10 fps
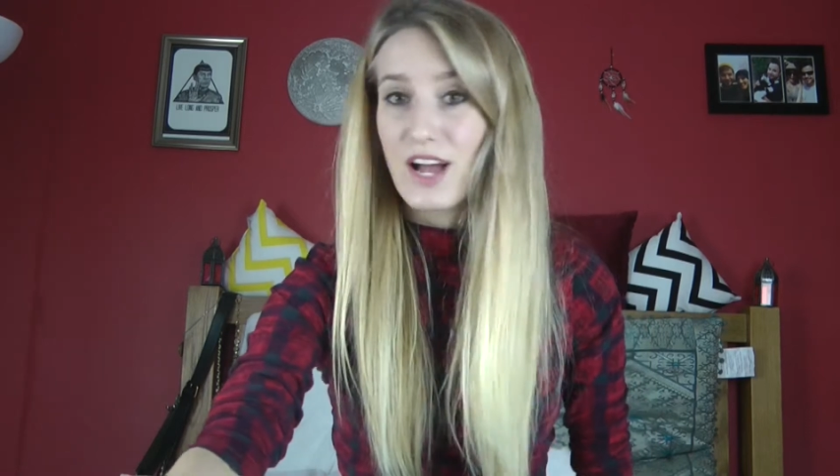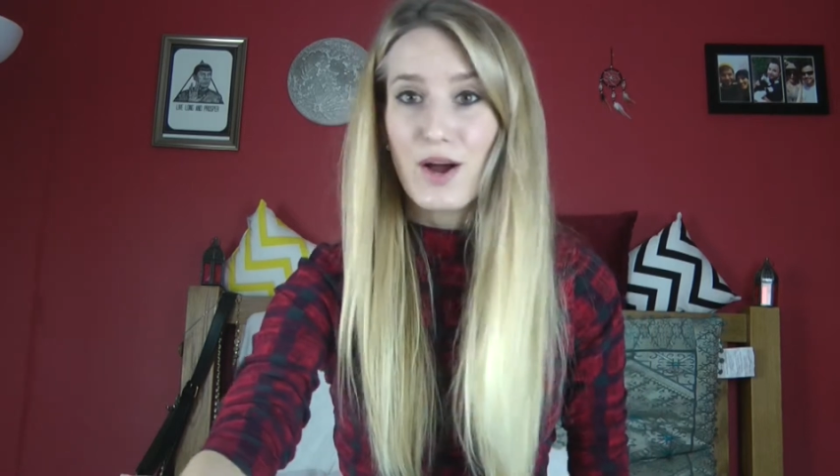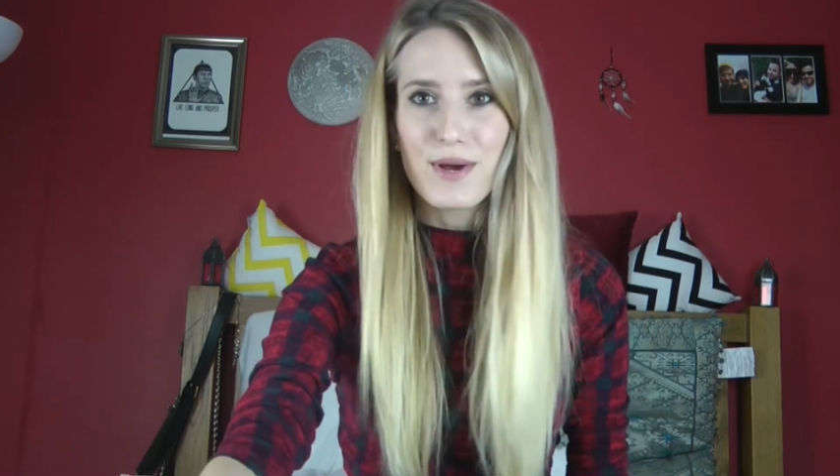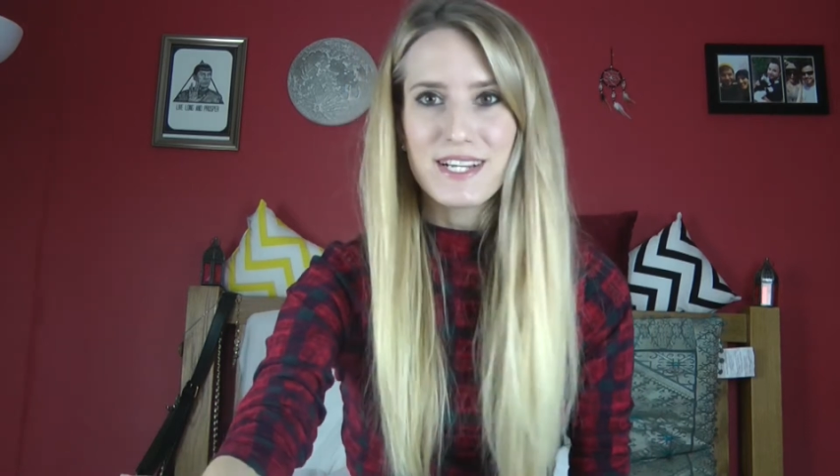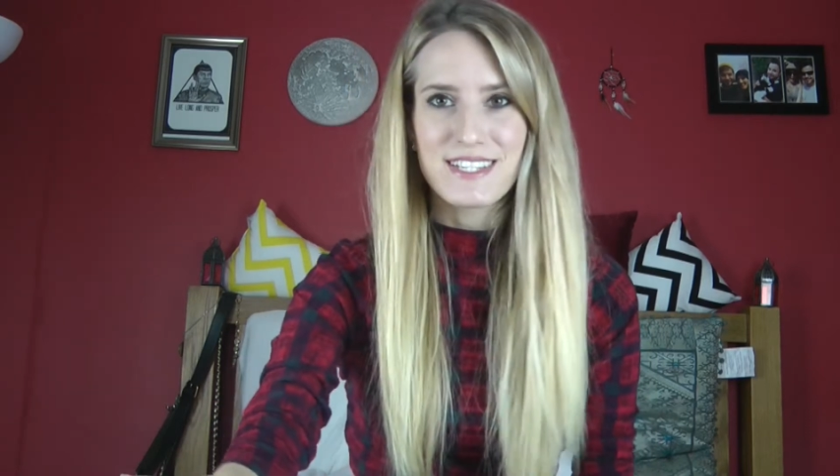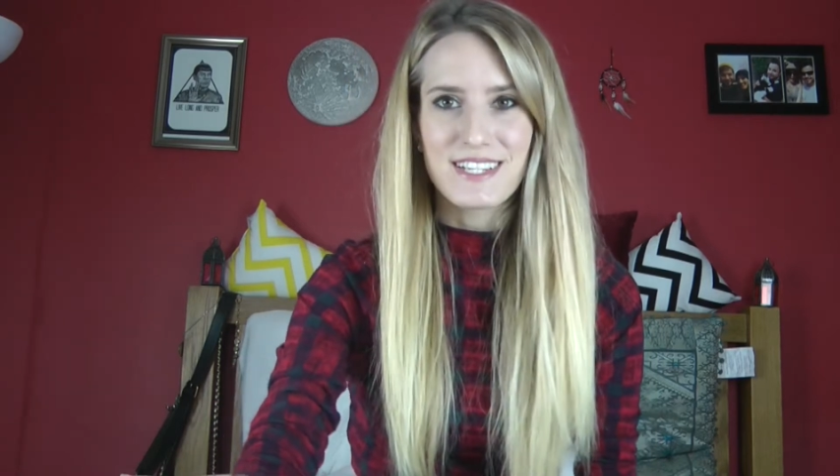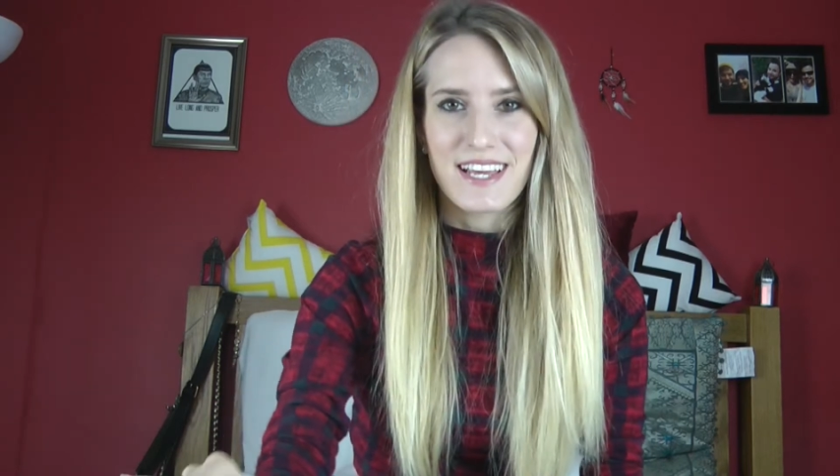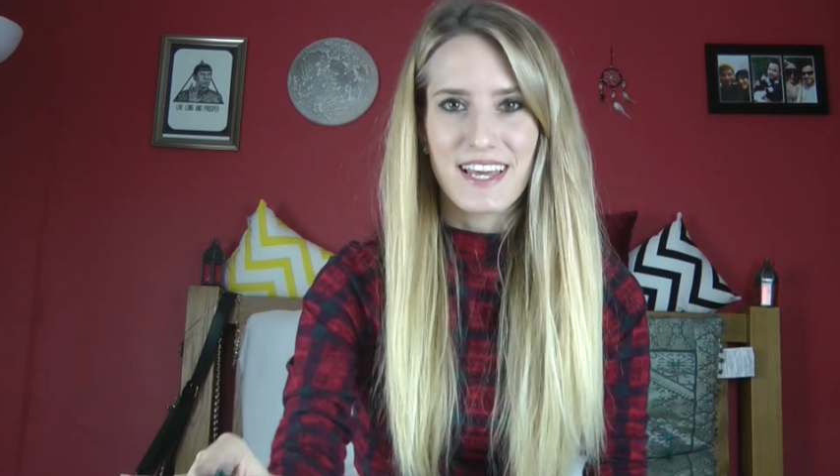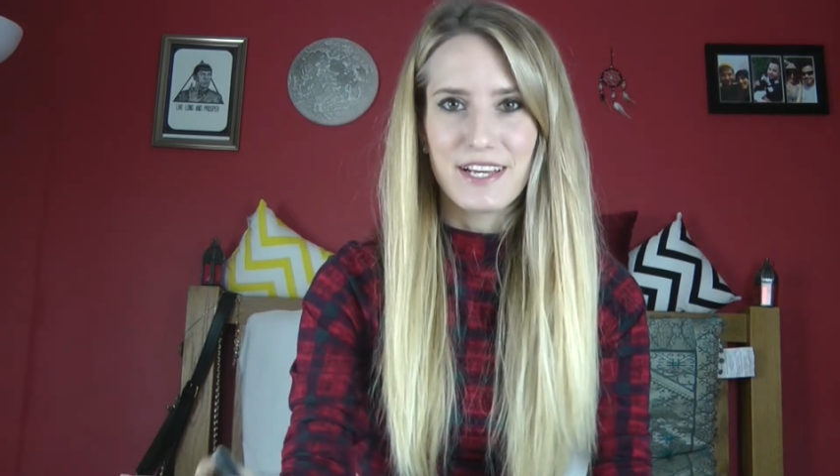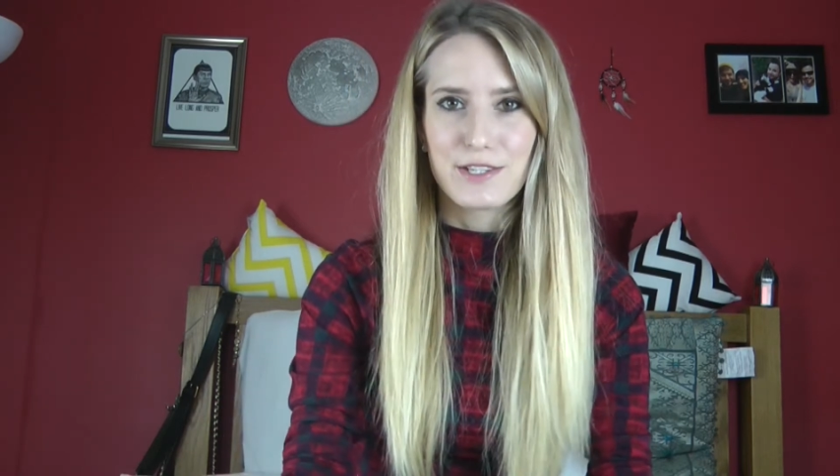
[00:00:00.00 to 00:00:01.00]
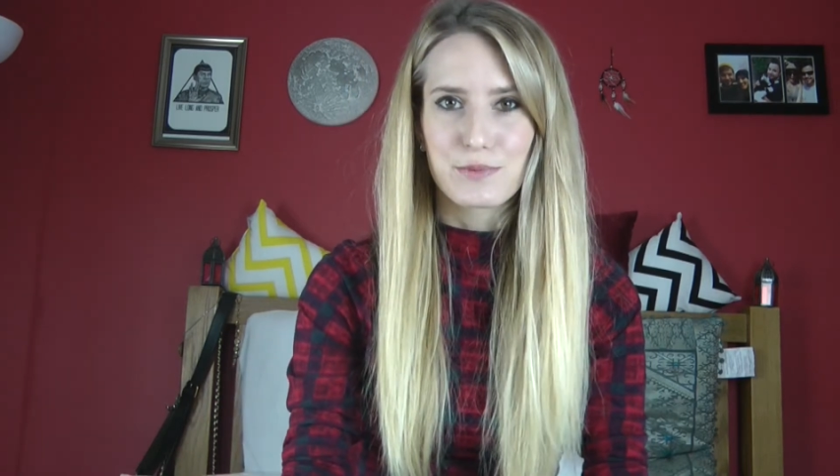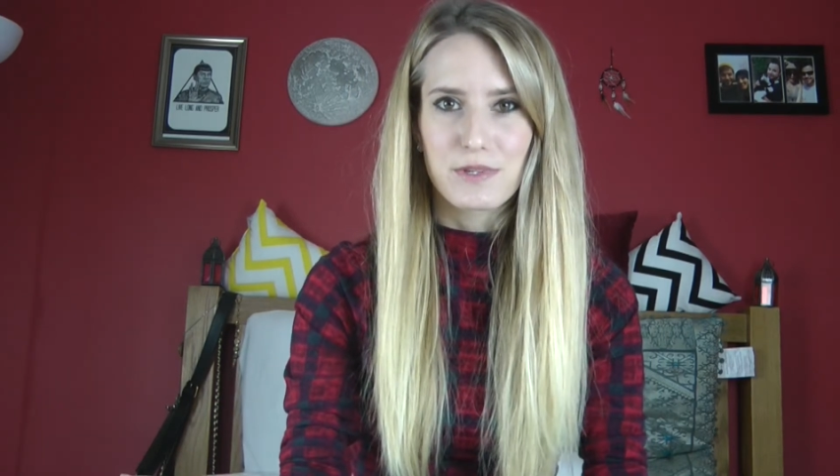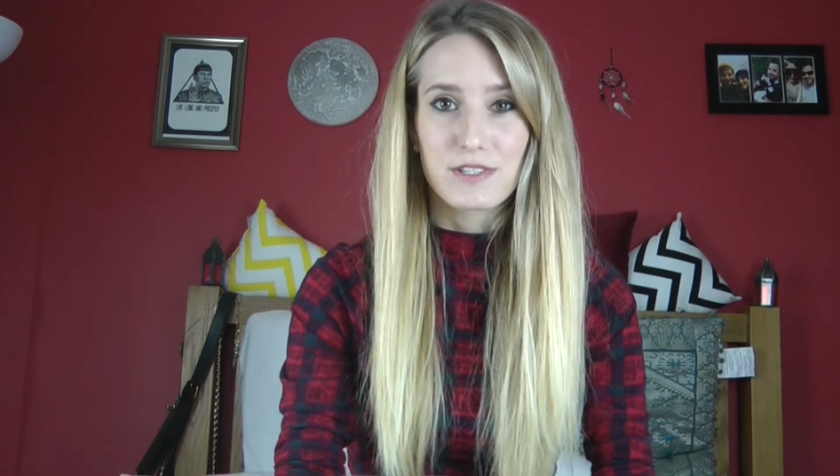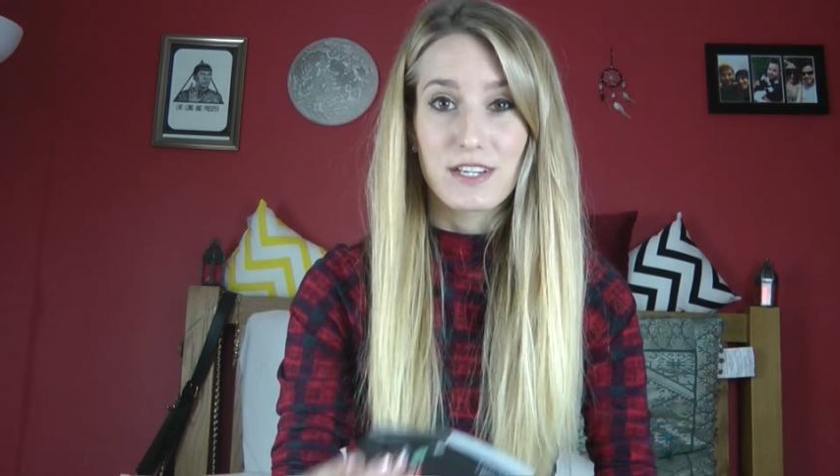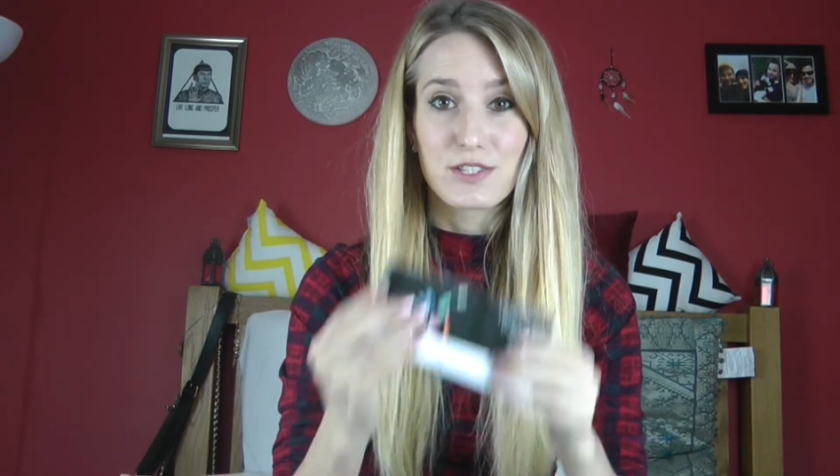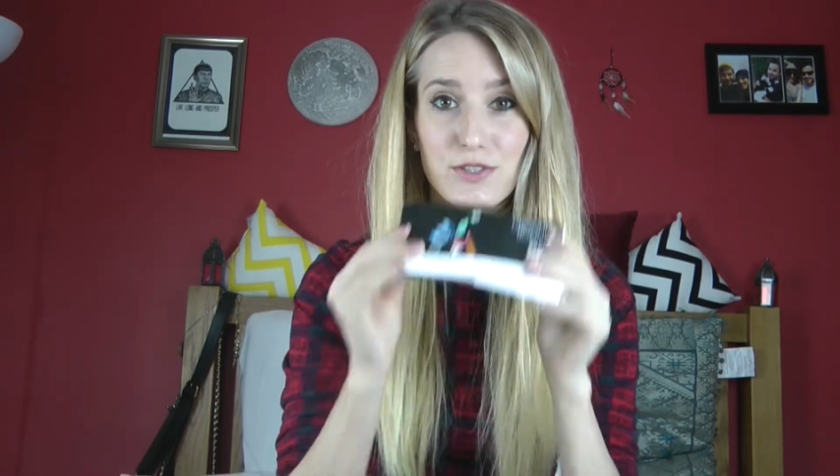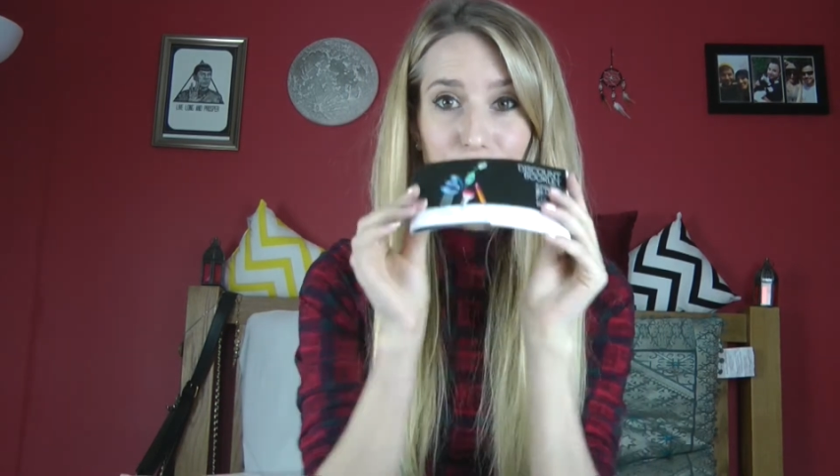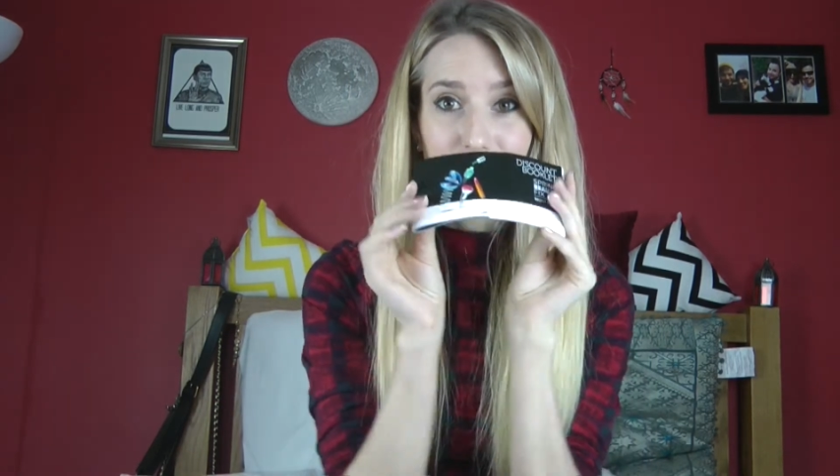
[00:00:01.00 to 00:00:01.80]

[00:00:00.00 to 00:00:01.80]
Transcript: I went to Kiehl's because I saw